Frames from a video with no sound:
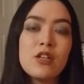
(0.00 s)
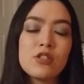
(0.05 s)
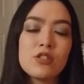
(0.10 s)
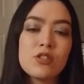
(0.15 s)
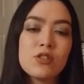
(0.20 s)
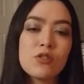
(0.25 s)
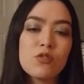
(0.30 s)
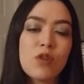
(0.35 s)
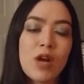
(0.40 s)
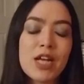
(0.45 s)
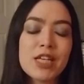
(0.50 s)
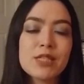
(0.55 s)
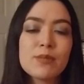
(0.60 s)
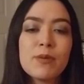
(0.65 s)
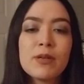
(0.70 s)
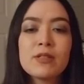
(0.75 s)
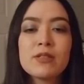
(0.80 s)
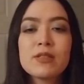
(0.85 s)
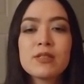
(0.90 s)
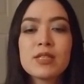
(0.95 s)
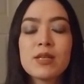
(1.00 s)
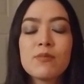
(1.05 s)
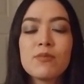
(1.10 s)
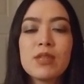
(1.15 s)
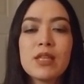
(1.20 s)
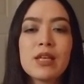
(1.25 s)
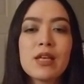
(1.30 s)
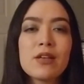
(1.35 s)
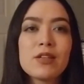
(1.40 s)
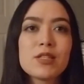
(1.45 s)
to grasp onto
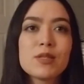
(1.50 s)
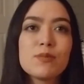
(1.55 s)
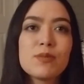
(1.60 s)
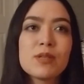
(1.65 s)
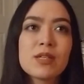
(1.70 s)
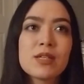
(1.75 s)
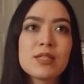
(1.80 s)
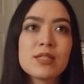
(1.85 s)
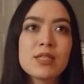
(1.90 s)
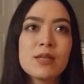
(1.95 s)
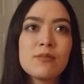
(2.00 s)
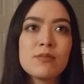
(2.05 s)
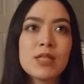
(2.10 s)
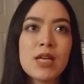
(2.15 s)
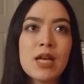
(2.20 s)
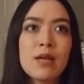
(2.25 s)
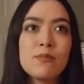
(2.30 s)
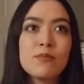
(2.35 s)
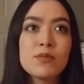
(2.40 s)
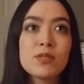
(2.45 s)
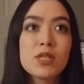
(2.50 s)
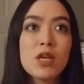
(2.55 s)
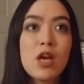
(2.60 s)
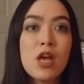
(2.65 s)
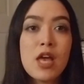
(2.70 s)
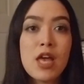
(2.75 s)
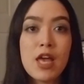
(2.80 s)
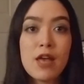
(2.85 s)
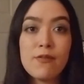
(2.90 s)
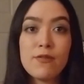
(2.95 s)
something else because sometimes
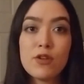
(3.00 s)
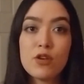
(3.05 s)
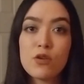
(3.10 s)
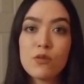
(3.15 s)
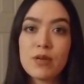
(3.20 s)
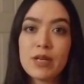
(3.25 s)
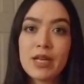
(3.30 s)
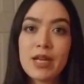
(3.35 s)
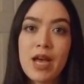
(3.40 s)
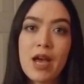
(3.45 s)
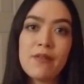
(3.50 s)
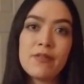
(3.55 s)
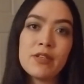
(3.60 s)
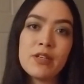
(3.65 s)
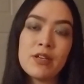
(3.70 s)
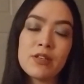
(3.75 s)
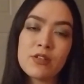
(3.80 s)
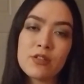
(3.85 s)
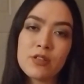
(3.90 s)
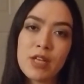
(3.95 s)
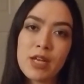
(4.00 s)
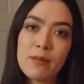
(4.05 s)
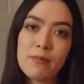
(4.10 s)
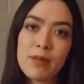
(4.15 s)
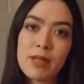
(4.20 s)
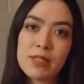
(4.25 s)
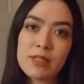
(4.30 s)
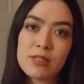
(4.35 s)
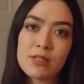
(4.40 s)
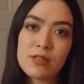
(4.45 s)
if you already have an underlying
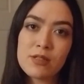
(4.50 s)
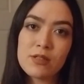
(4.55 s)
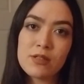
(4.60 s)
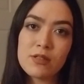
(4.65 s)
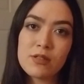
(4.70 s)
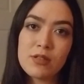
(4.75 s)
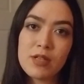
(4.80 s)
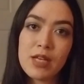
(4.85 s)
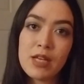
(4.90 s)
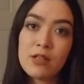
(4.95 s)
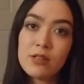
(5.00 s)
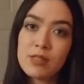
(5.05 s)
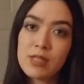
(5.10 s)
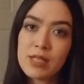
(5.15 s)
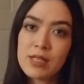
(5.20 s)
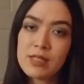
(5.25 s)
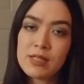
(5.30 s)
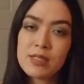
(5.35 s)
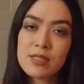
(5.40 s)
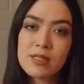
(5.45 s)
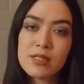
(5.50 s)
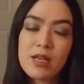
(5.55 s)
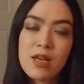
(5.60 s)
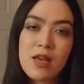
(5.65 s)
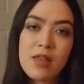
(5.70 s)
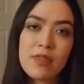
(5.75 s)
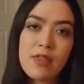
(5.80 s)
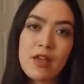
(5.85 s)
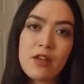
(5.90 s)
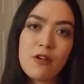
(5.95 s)
mental illness
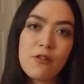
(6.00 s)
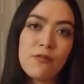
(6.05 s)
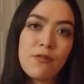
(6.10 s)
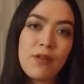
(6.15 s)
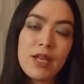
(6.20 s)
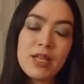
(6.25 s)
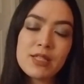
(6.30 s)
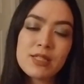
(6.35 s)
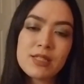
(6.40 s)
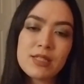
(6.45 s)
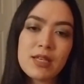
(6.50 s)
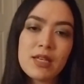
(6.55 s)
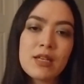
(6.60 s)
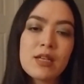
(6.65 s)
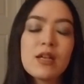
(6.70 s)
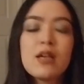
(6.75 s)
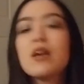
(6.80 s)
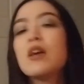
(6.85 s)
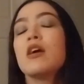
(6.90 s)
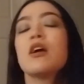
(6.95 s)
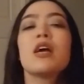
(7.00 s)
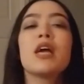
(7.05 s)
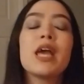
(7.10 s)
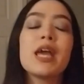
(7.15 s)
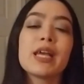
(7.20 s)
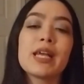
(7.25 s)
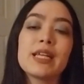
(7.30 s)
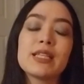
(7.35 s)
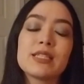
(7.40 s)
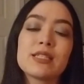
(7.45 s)
that you're facing, it
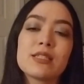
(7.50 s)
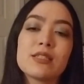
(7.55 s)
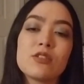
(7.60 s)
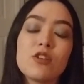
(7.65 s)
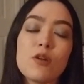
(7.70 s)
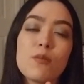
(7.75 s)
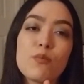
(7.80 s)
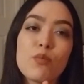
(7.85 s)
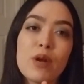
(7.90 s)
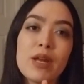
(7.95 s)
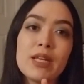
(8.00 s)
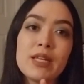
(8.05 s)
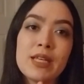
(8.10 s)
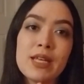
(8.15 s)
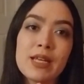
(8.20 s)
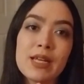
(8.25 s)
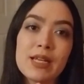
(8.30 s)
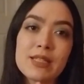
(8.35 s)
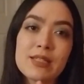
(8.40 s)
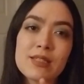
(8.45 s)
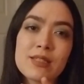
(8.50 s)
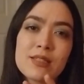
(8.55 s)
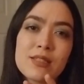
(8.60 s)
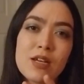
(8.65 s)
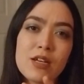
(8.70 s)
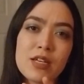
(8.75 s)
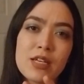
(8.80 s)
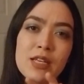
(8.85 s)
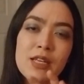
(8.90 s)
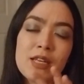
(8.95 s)
gets your brain can get
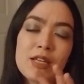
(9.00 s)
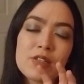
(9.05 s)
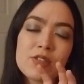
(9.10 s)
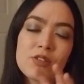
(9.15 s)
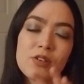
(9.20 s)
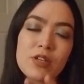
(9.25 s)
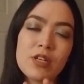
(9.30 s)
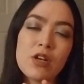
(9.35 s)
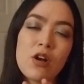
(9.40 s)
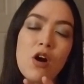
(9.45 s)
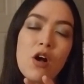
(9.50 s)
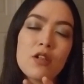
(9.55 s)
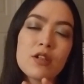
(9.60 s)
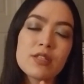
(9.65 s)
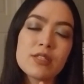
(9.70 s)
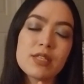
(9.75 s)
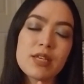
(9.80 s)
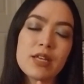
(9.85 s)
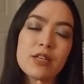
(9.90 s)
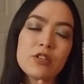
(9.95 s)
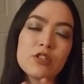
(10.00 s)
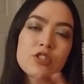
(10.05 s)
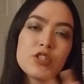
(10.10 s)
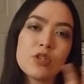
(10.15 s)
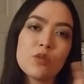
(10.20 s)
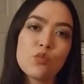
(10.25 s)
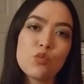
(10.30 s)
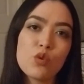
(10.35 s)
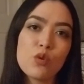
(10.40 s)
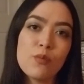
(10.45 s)
stuck in exerting all its energy
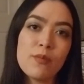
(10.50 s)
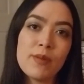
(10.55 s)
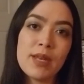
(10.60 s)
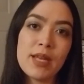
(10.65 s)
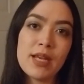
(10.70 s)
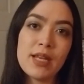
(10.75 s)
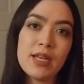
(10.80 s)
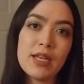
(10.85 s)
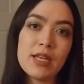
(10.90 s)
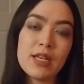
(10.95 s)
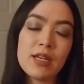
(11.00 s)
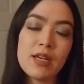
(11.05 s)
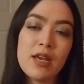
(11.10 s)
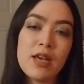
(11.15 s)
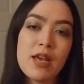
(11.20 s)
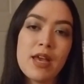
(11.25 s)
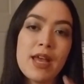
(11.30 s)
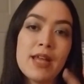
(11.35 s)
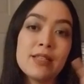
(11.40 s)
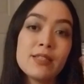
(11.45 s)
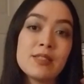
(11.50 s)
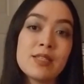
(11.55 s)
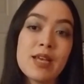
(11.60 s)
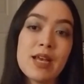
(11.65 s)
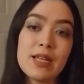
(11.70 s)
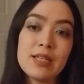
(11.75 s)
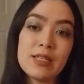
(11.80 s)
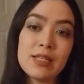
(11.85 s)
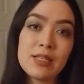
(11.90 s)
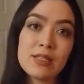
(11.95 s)
and ruminating and
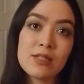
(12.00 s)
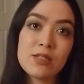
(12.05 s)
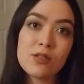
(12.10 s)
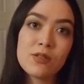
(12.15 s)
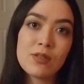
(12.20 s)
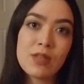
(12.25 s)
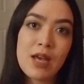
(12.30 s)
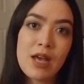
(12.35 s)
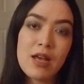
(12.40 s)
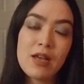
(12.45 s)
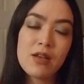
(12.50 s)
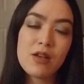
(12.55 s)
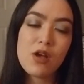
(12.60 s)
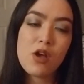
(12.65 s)
tending to that